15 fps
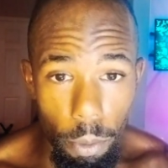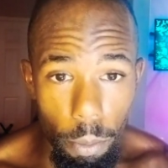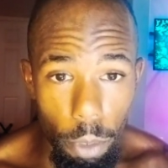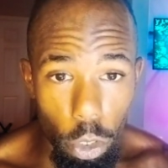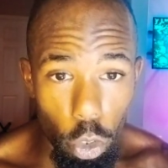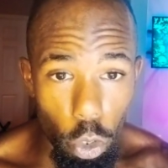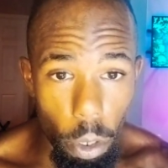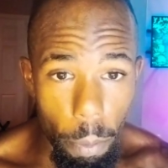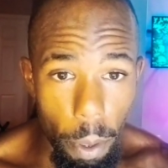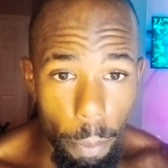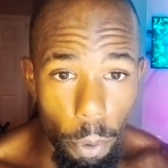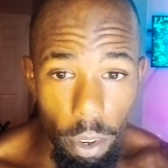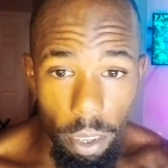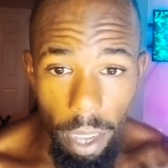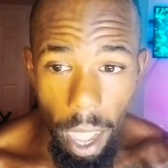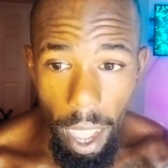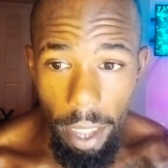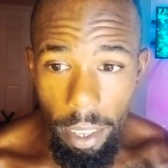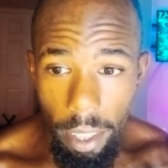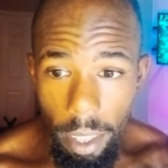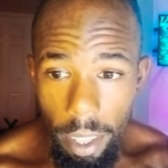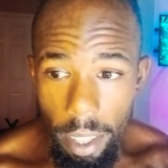Majority of people are
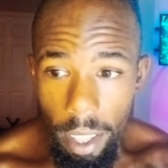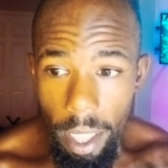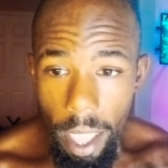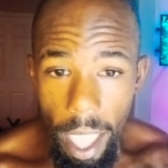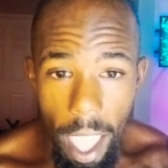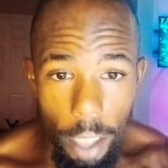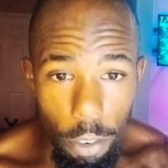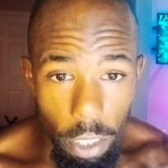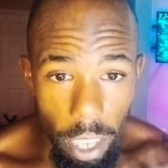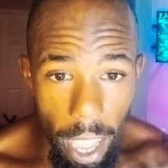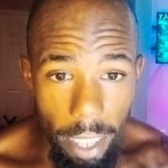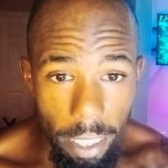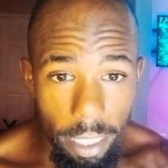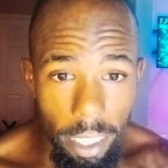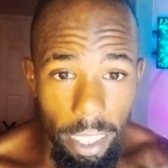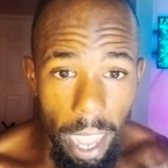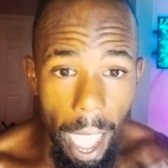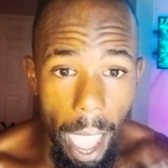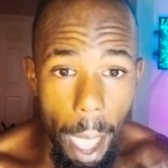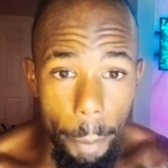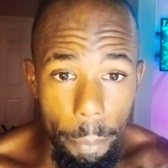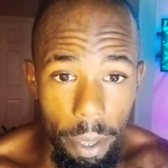not everlasting
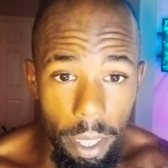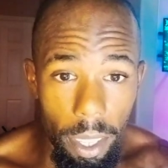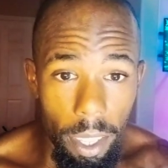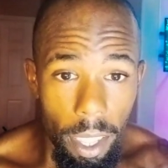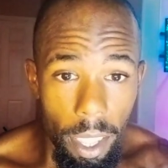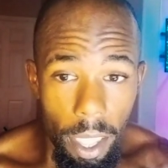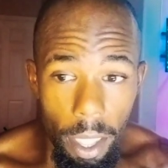happy.